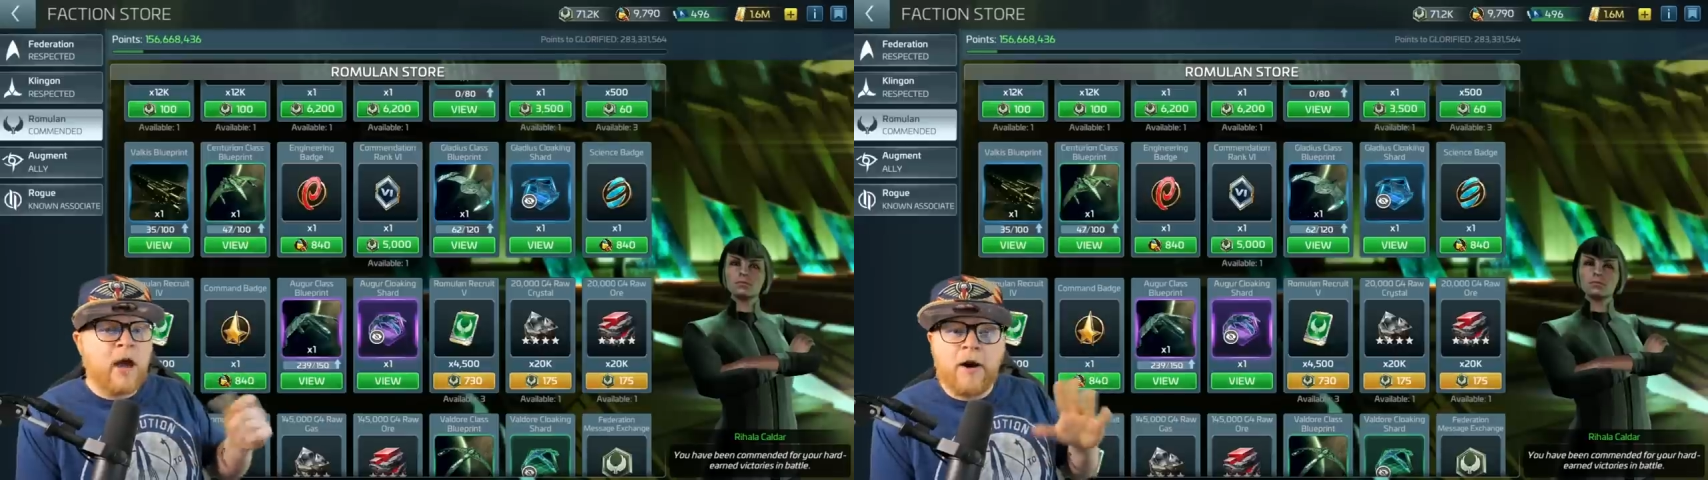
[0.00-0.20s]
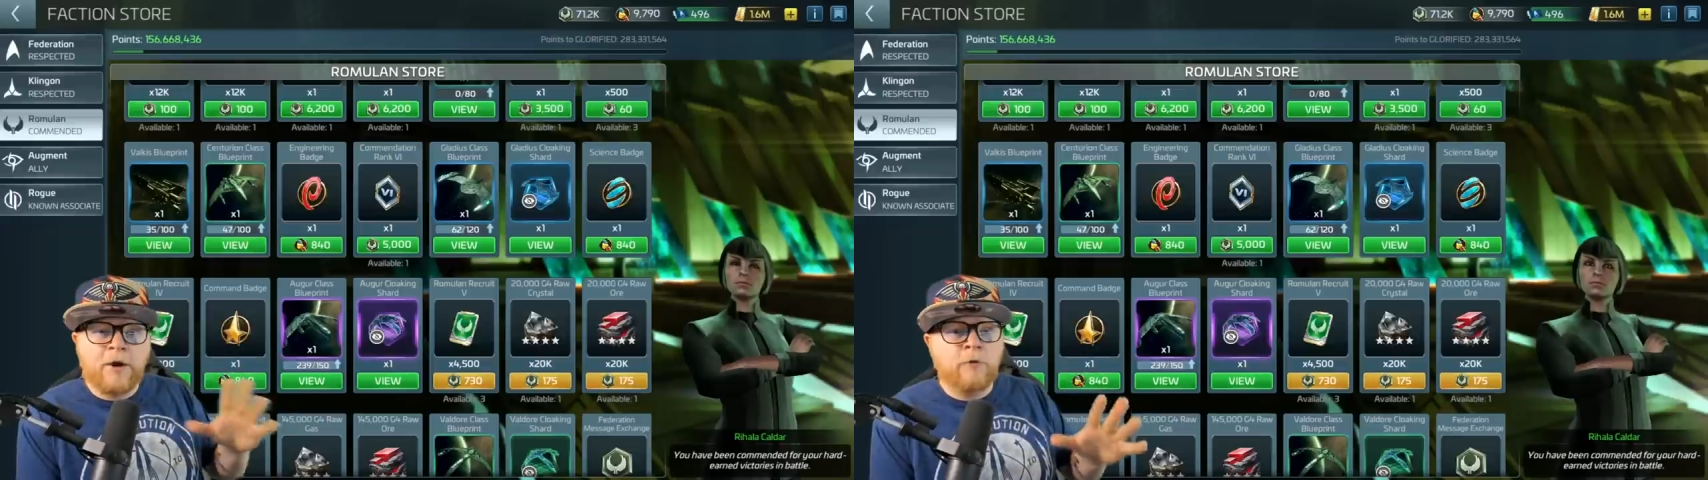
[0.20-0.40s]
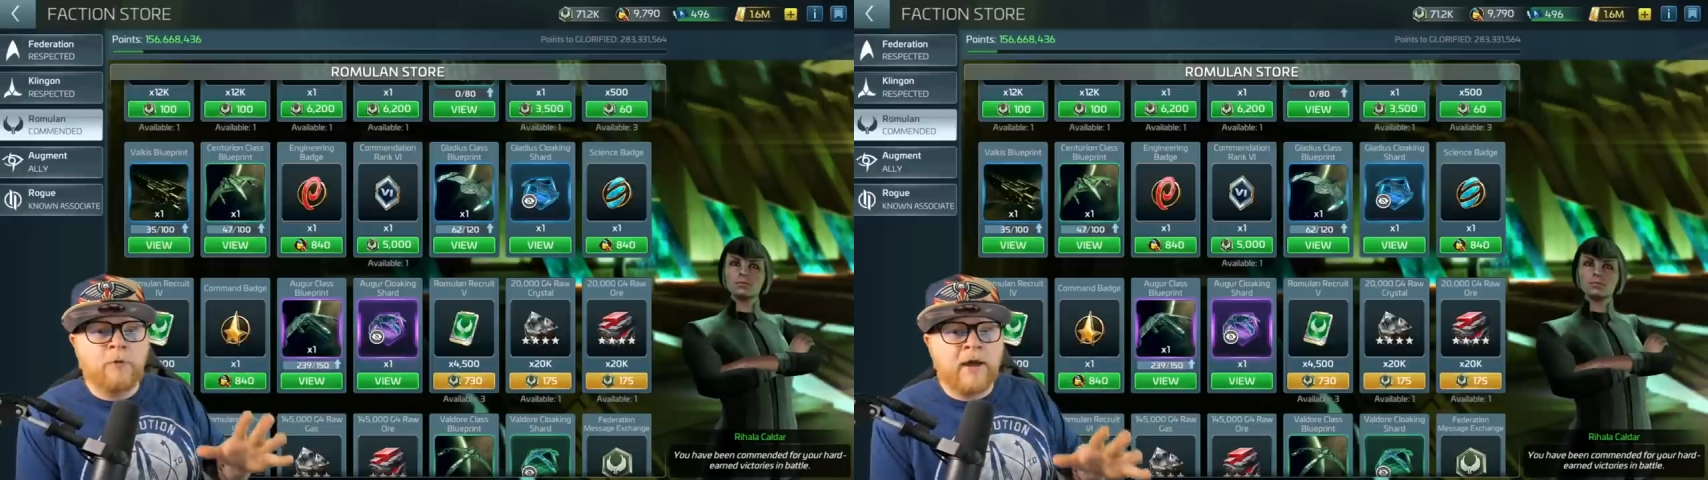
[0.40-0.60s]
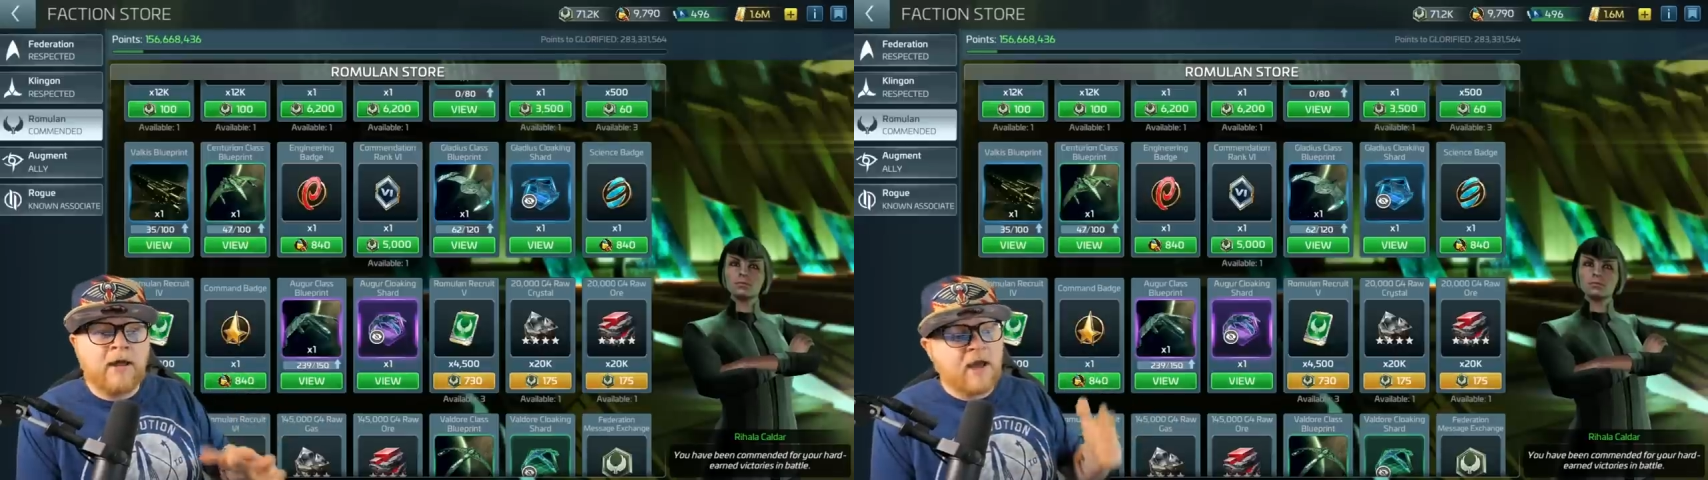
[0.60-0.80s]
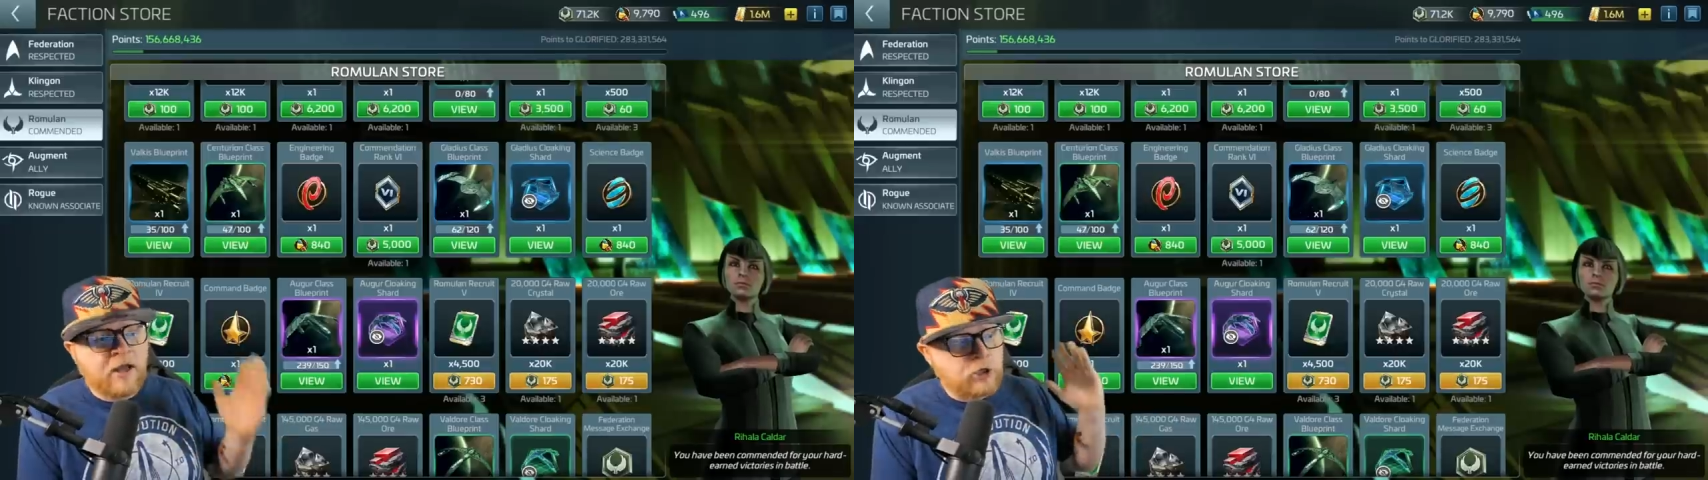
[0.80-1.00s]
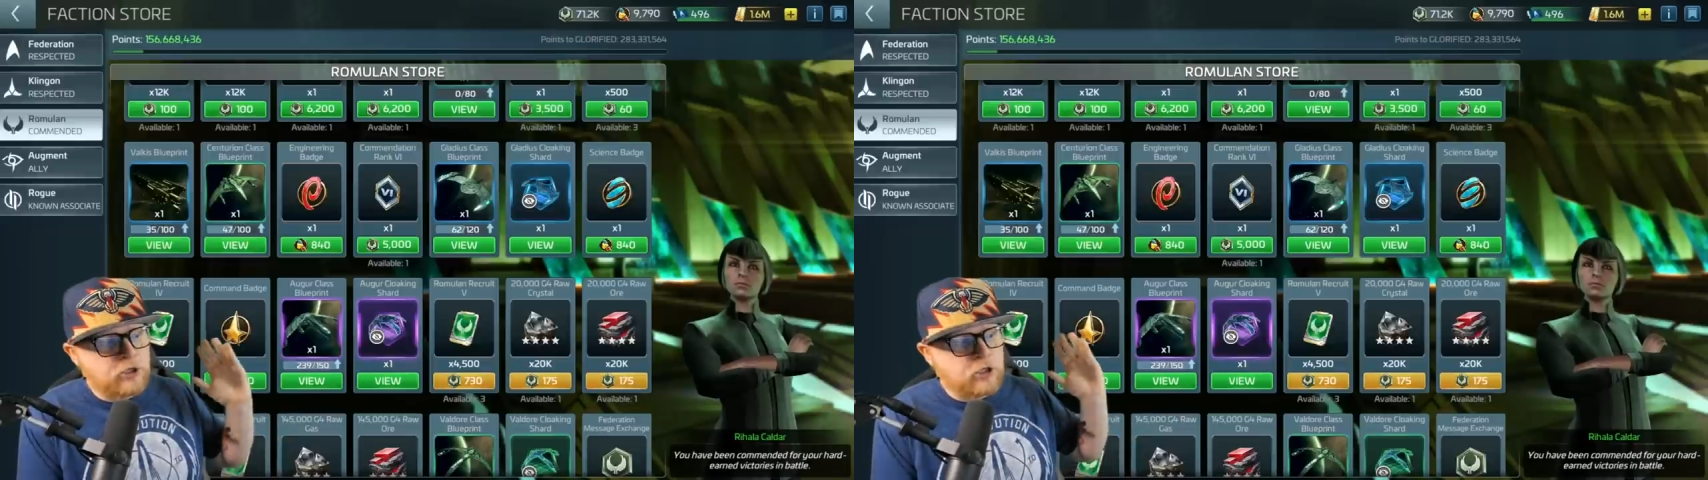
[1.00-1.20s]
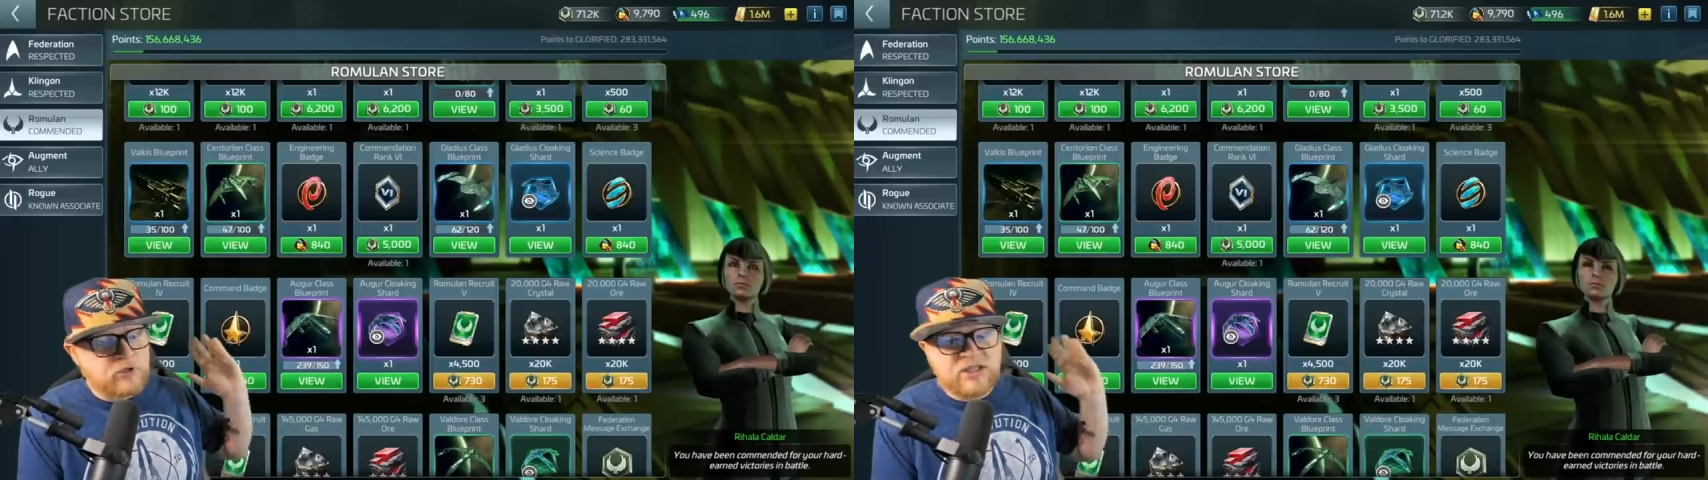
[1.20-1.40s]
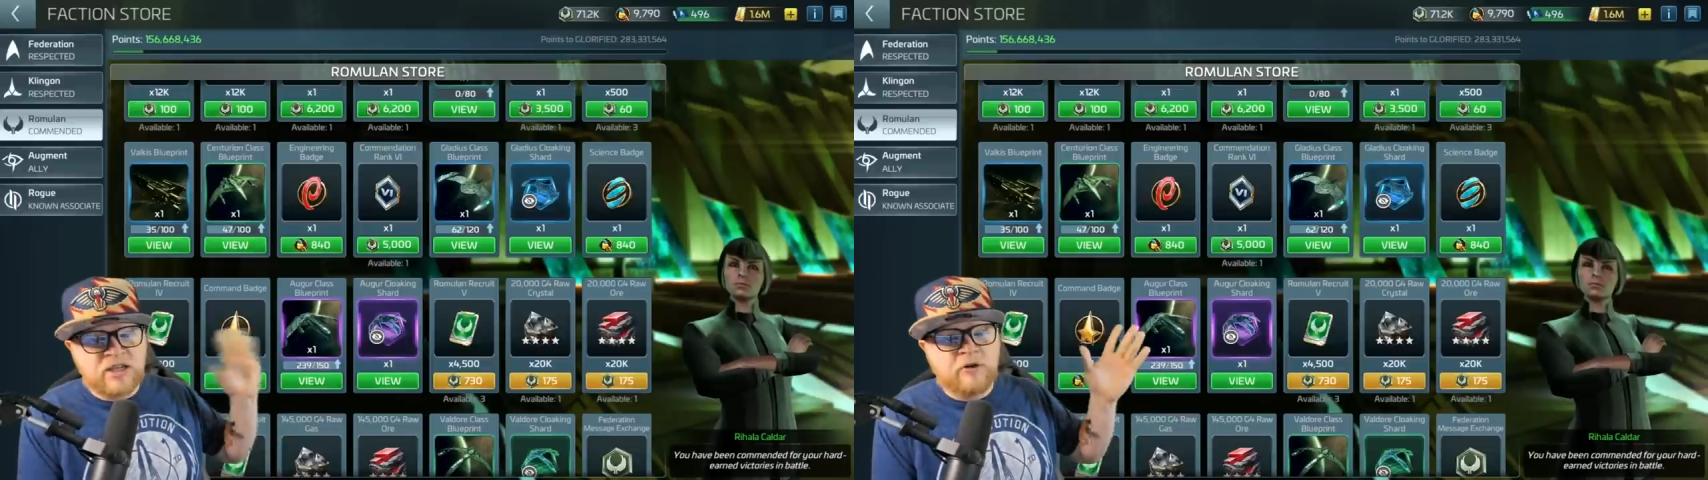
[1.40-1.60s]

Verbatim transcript: I don't want to wait. And you just go single